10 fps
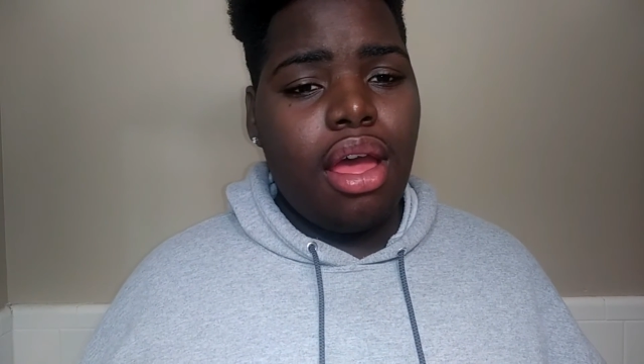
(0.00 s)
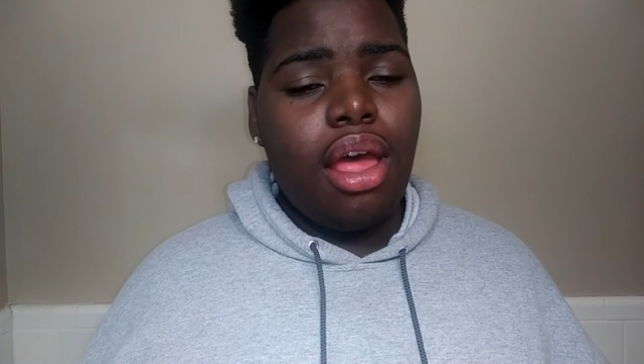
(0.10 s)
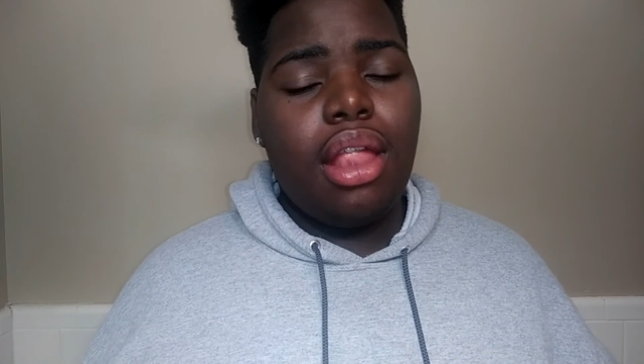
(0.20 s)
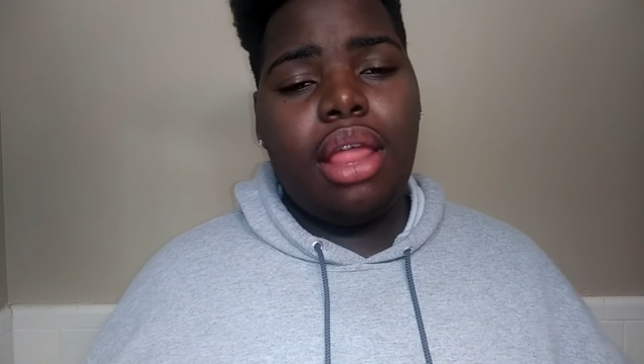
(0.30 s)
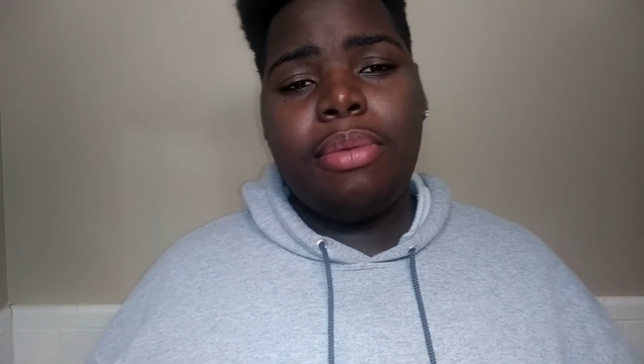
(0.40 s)

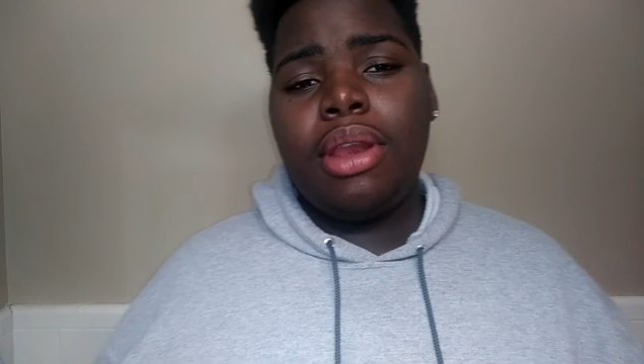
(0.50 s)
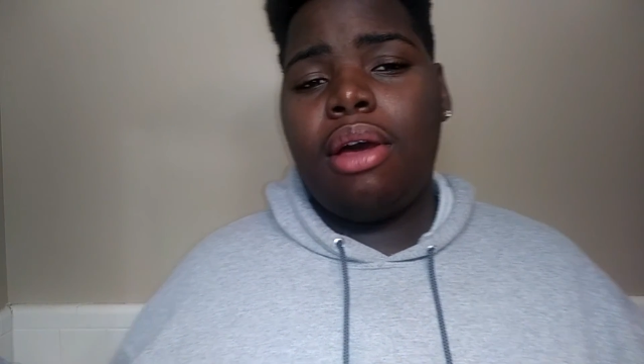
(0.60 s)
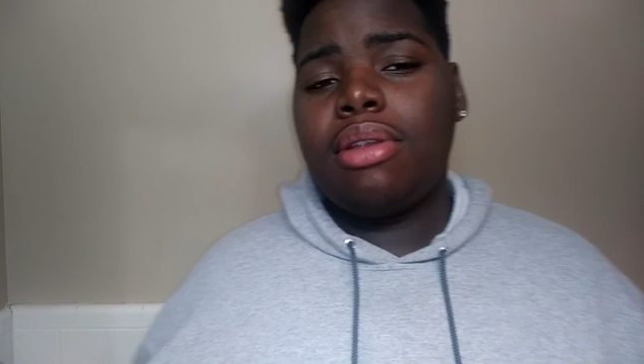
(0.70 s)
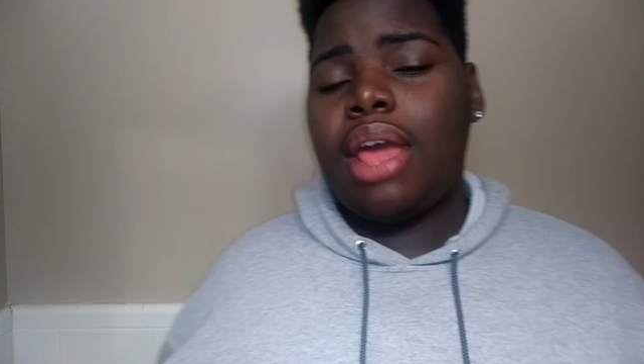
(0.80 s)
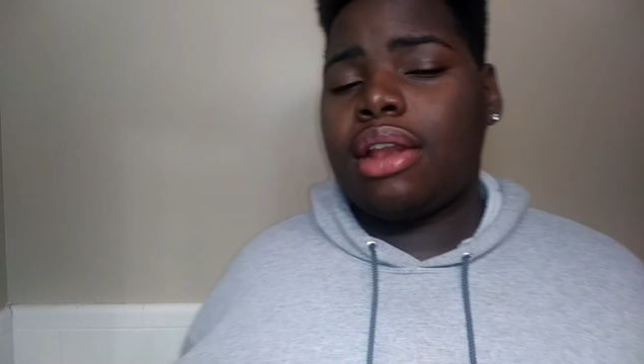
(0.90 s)
let me
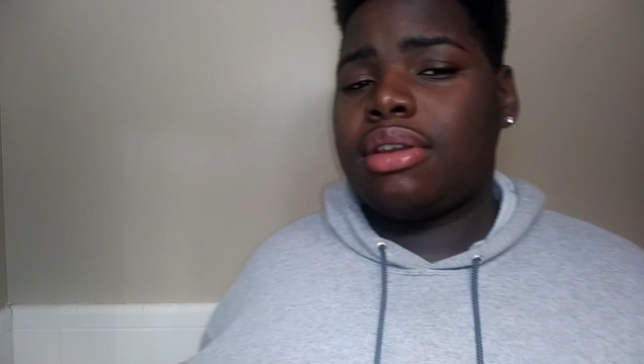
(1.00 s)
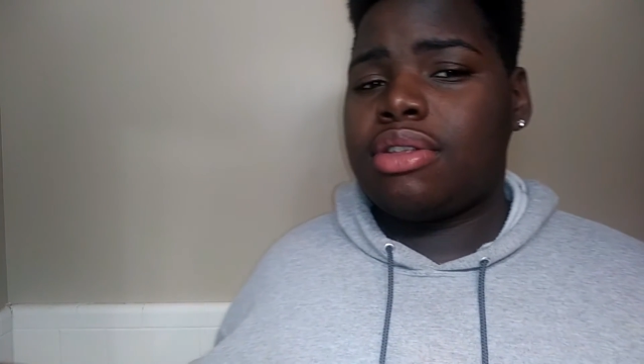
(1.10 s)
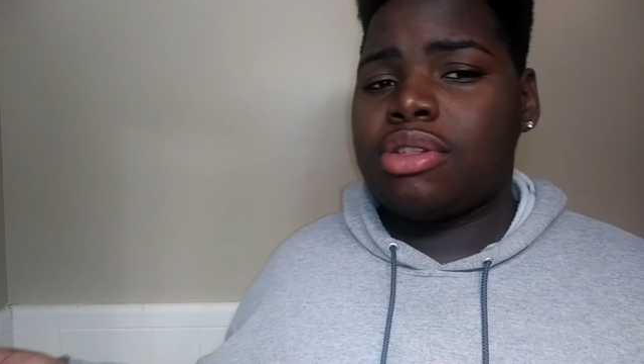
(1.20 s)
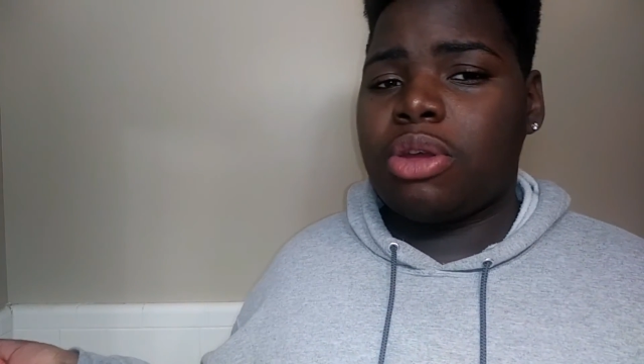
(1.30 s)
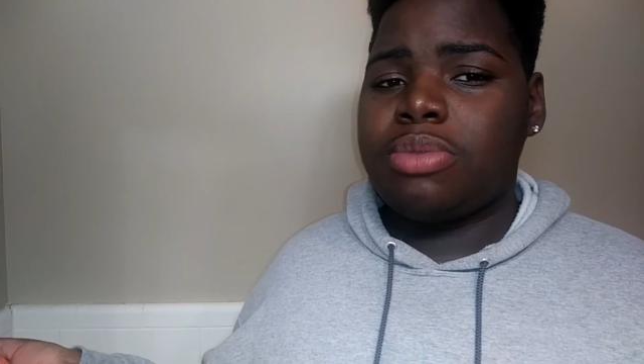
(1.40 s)
know down in the
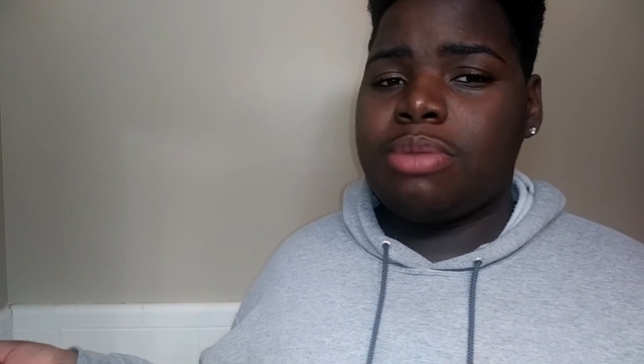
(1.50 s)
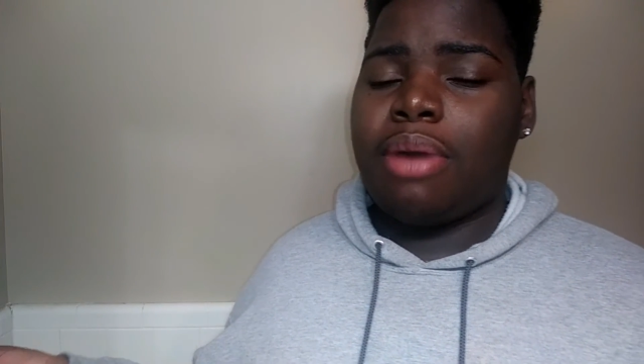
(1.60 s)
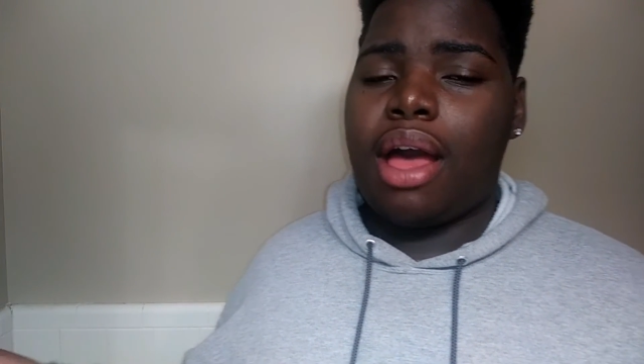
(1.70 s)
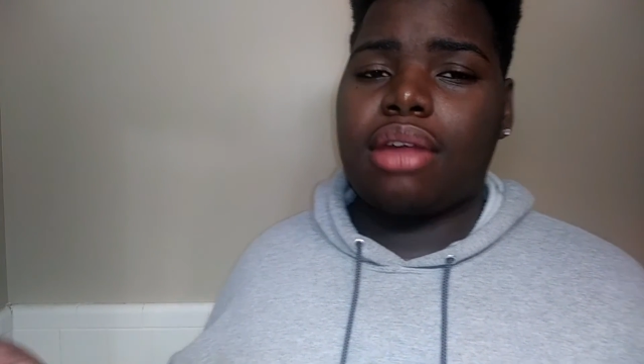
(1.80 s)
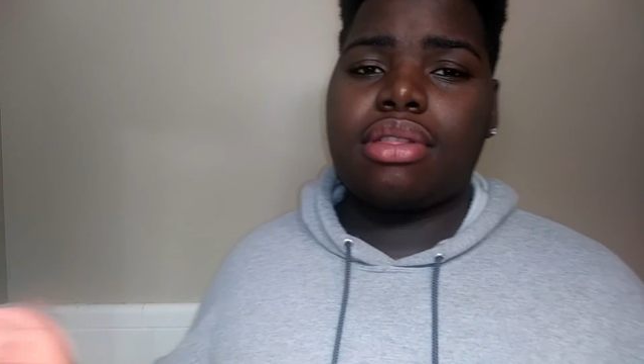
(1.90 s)
description
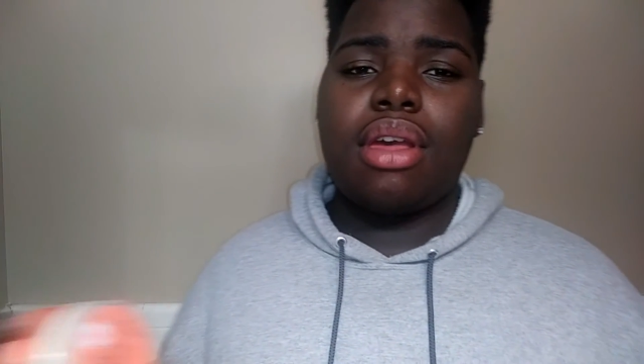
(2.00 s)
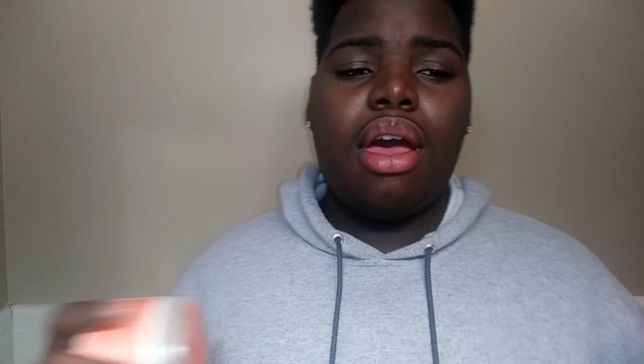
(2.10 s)
box.